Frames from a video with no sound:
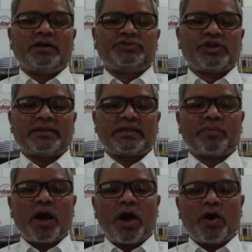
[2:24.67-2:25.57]

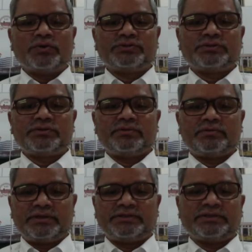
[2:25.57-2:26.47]
Chatham House.
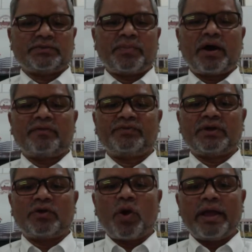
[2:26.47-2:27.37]
This is a part of
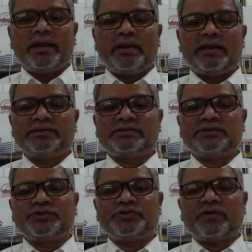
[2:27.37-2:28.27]
the Royal
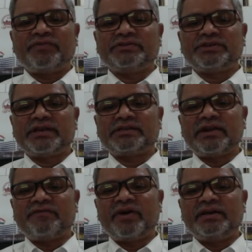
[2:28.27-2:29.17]
Institute of
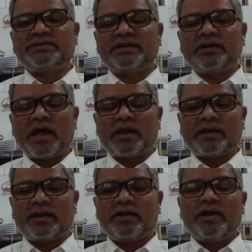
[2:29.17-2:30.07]
International Affairs in
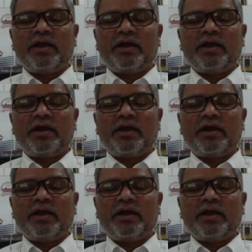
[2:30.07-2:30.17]
London,